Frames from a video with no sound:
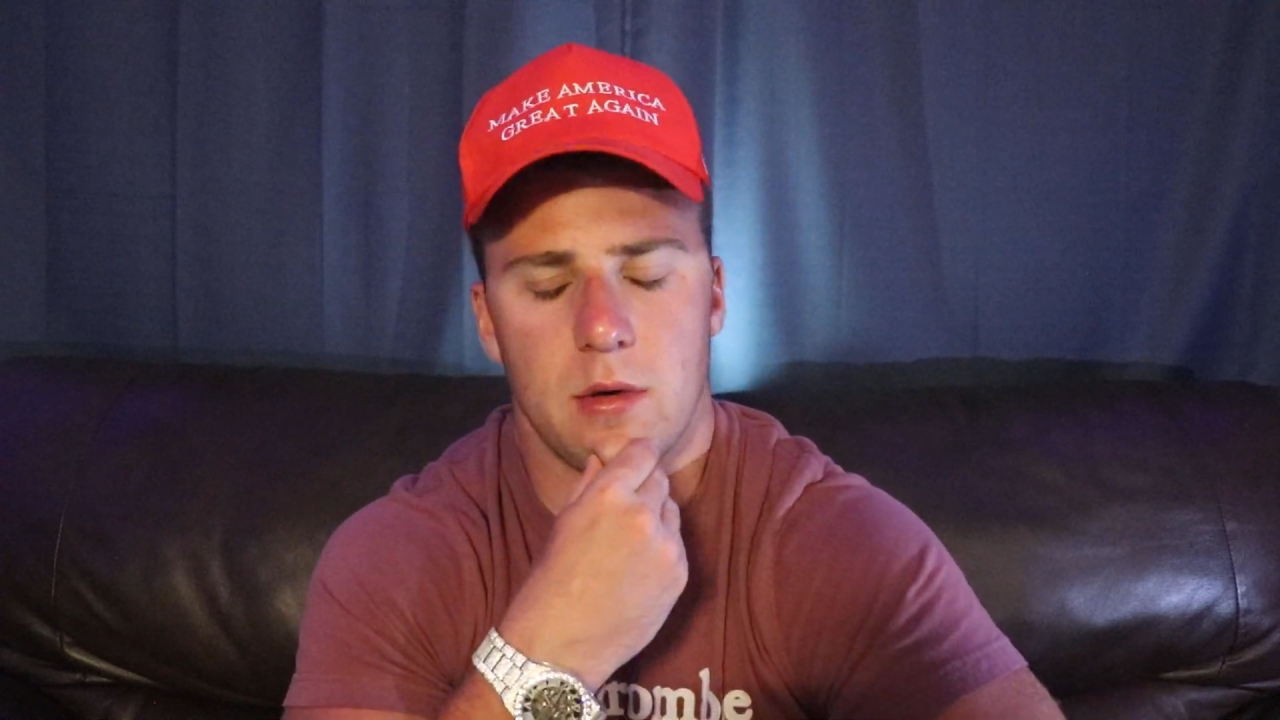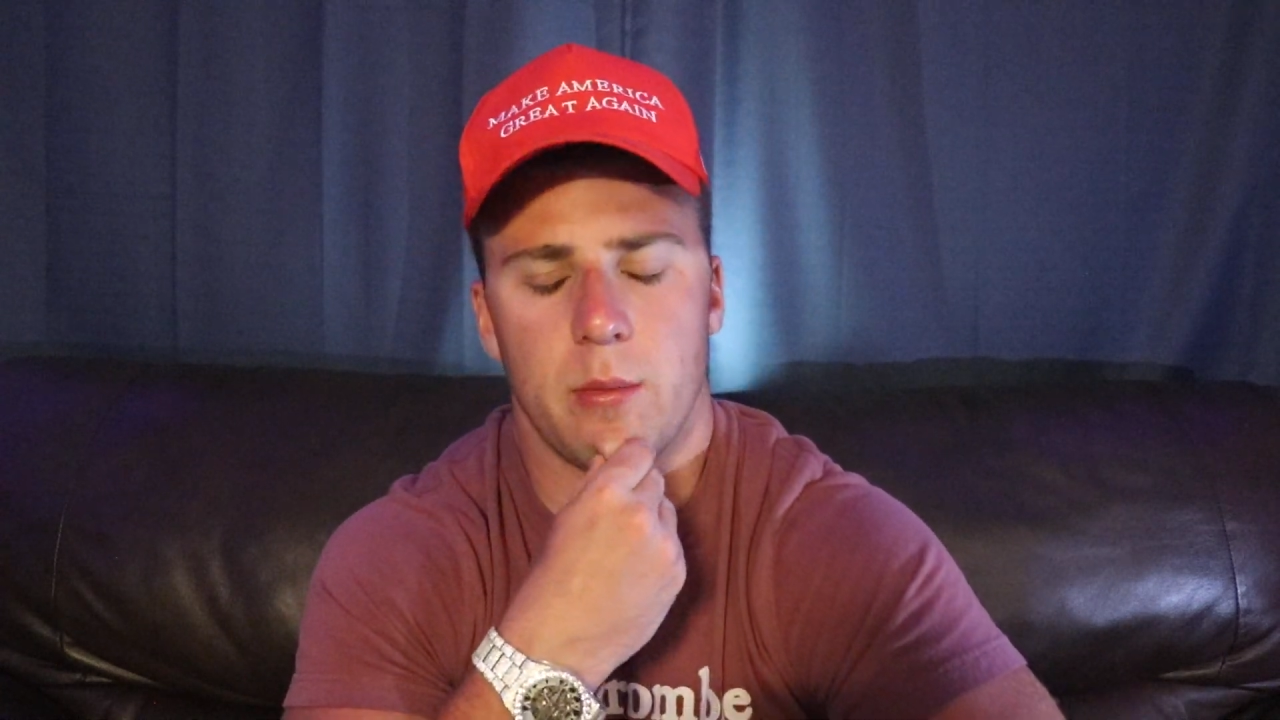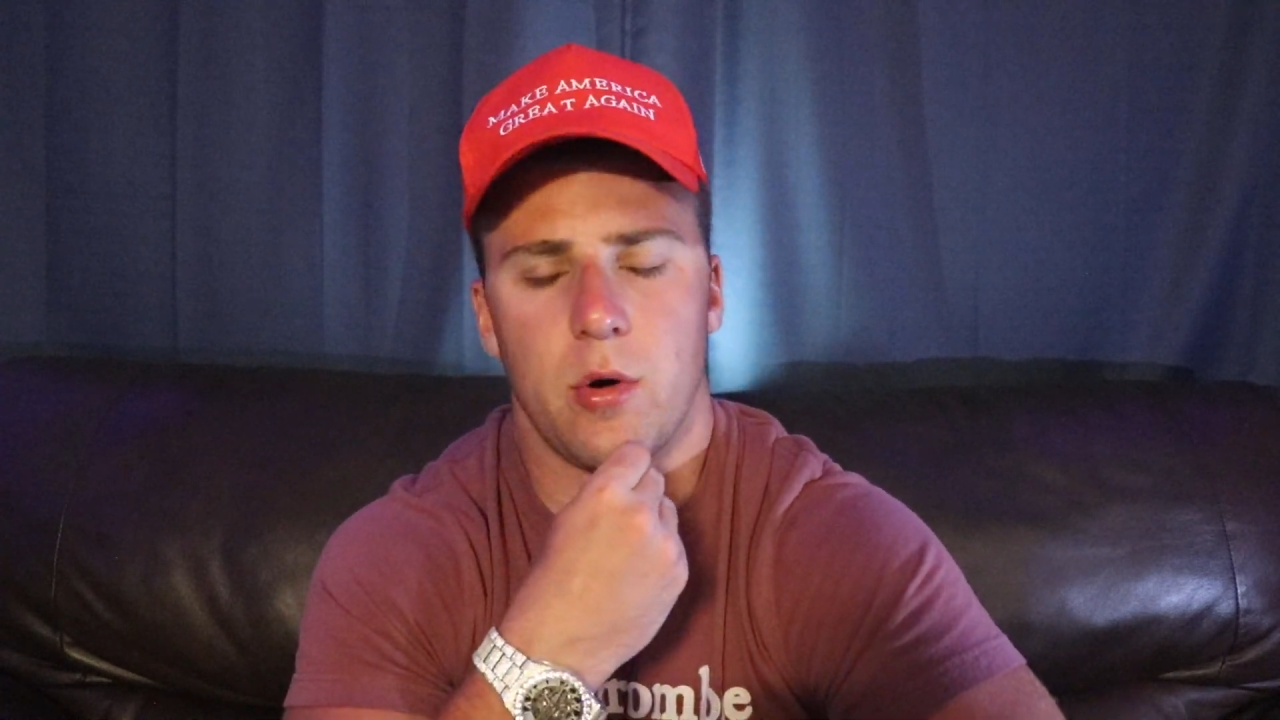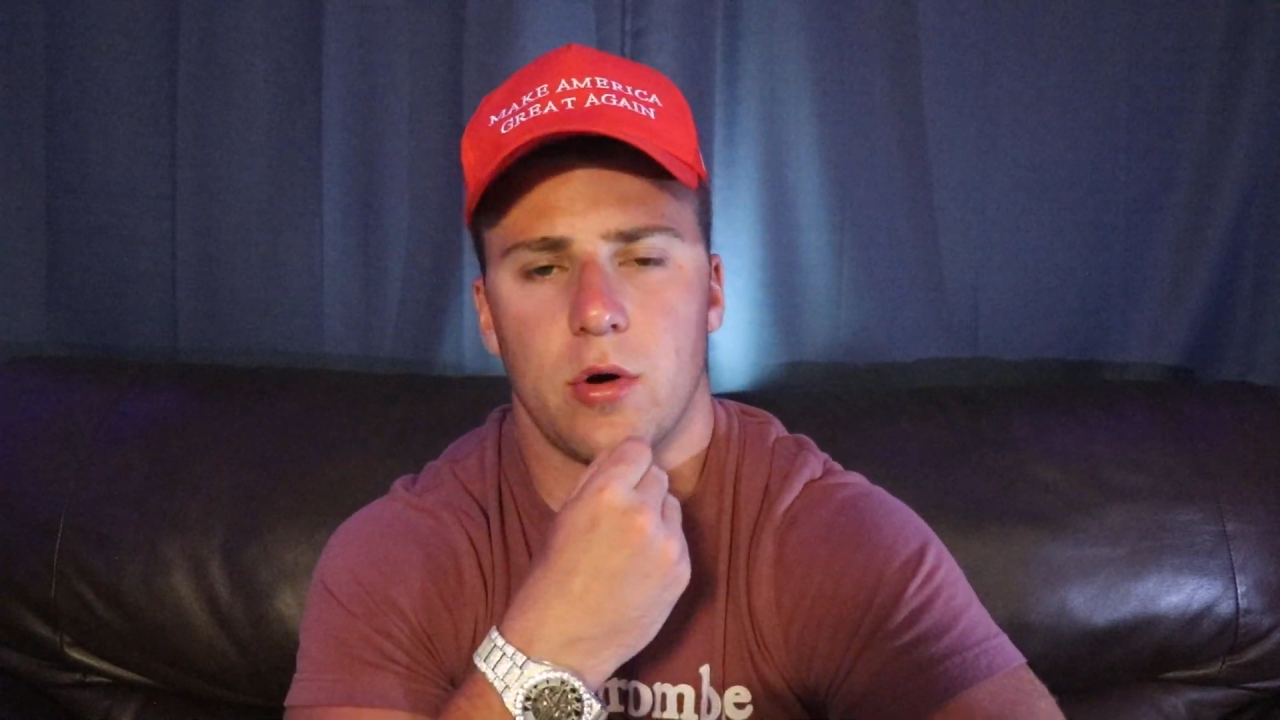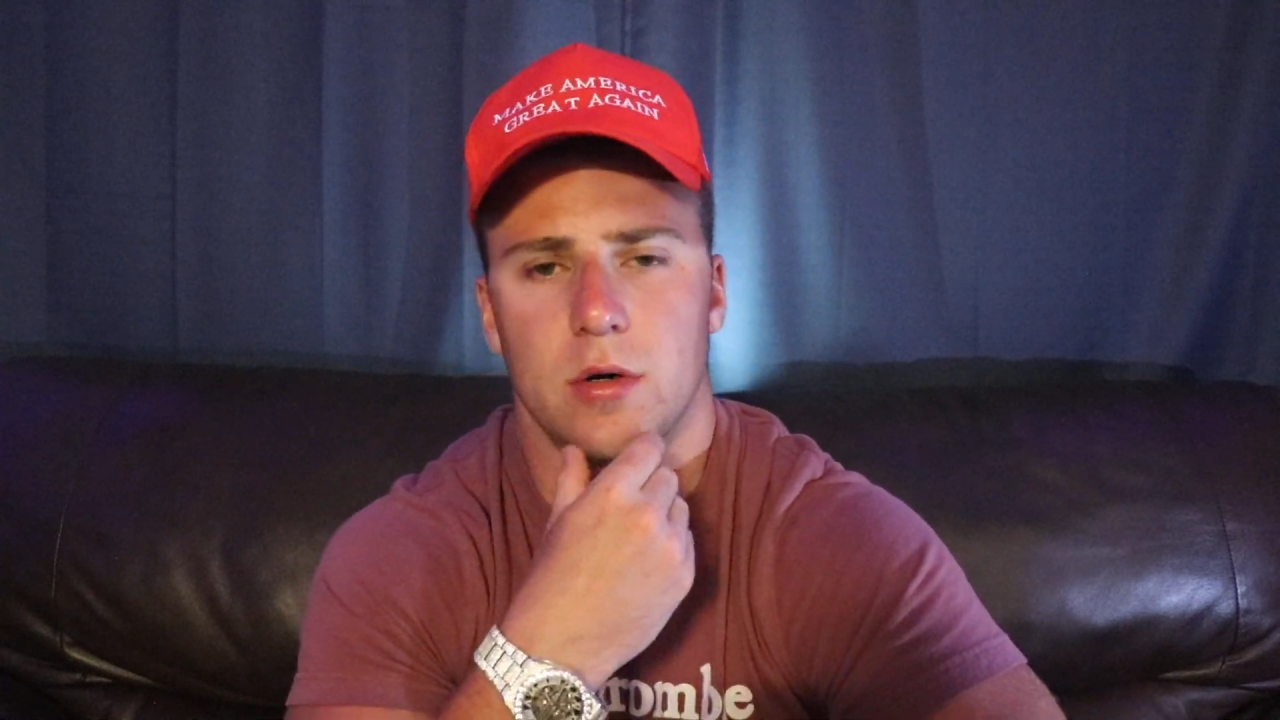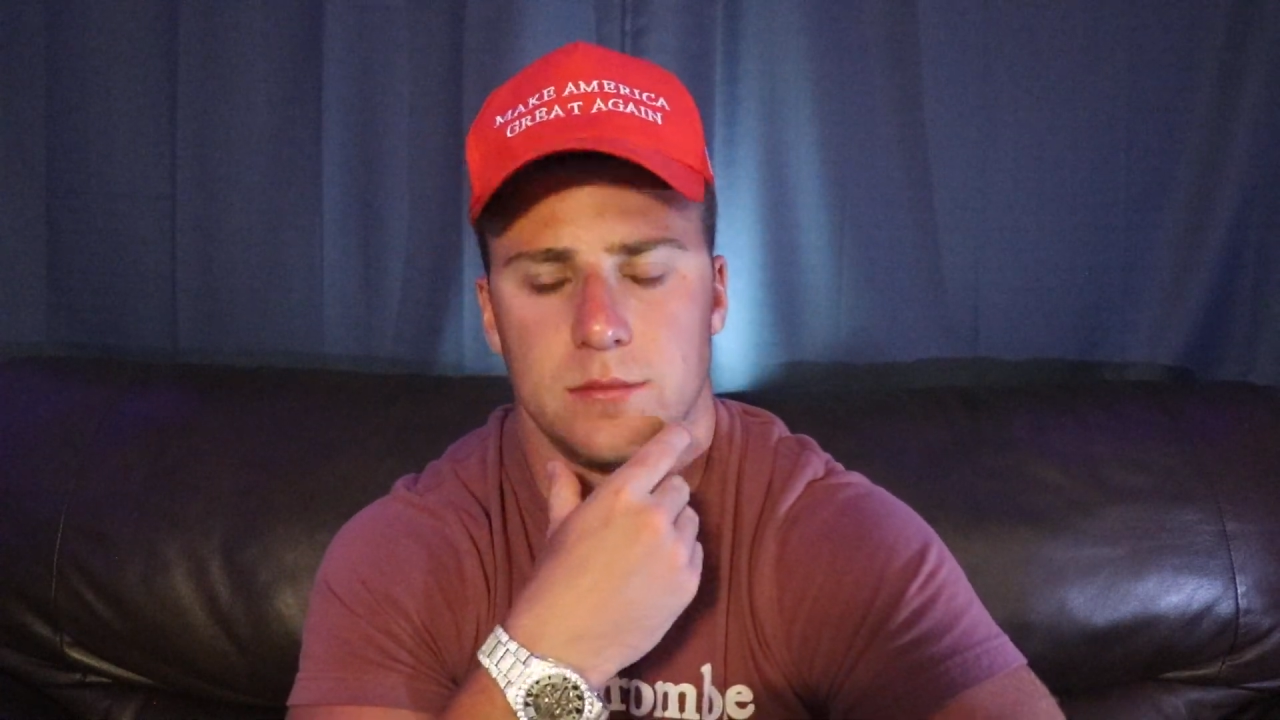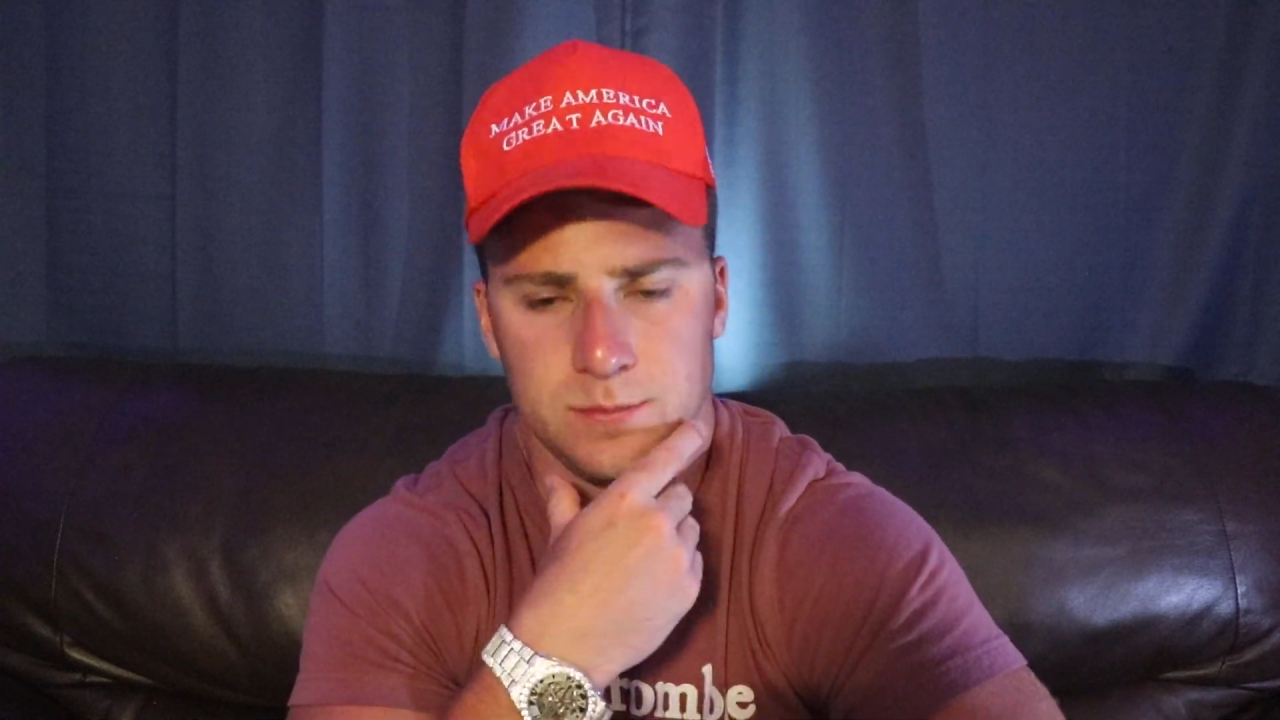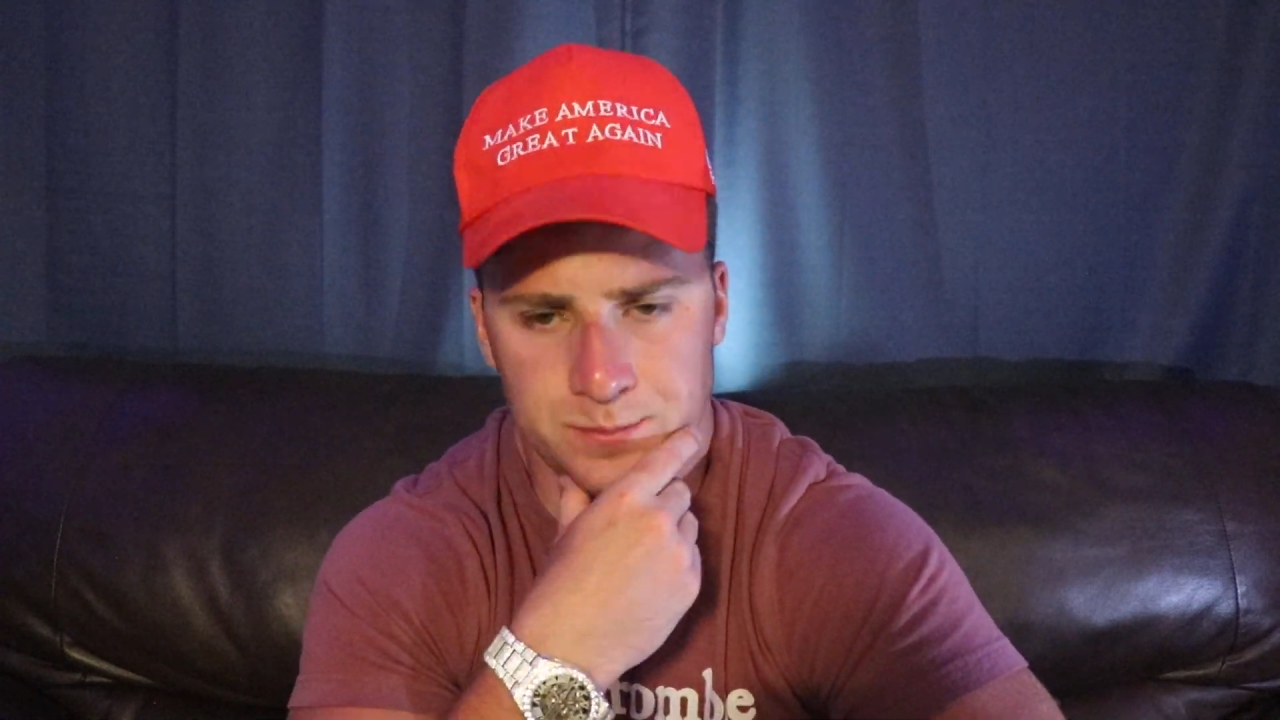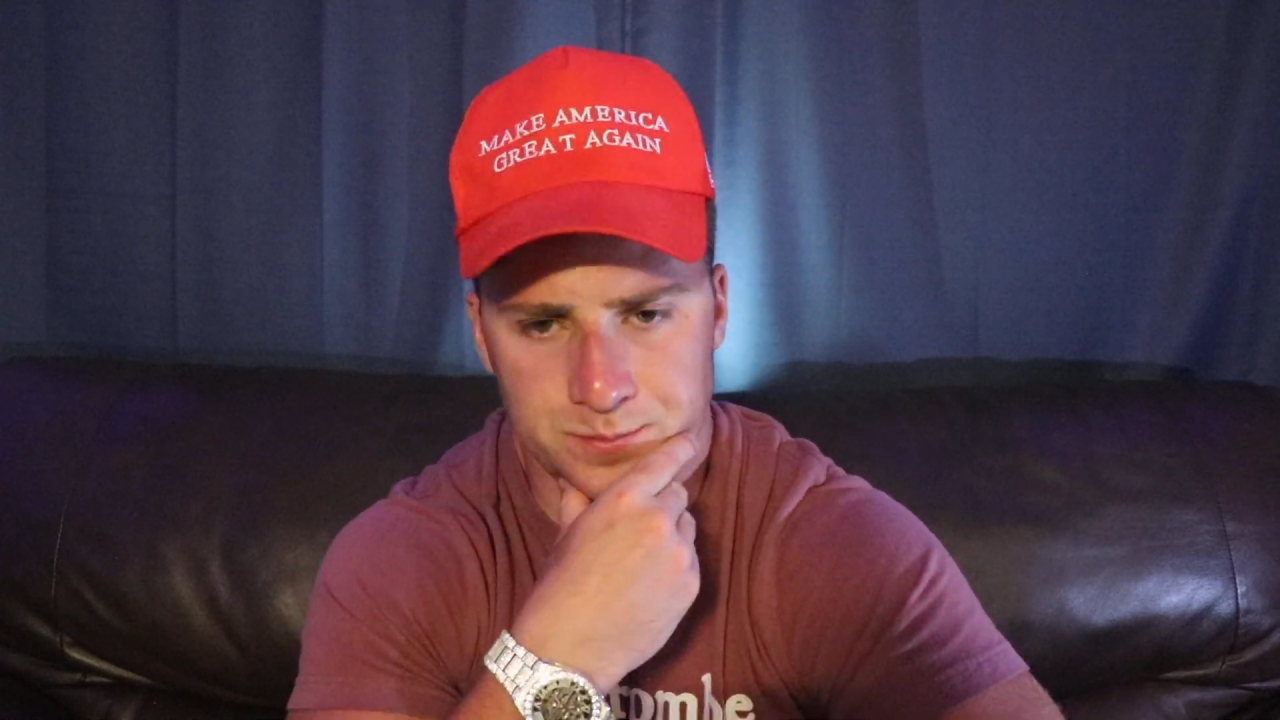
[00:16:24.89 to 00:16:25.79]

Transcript: no more.